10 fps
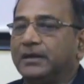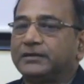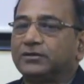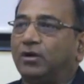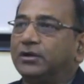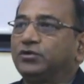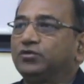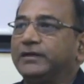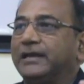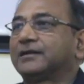It is not
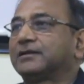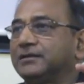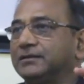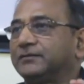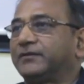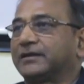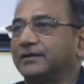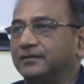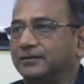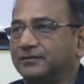used directly in the
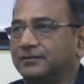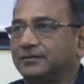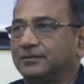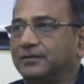fracking industry.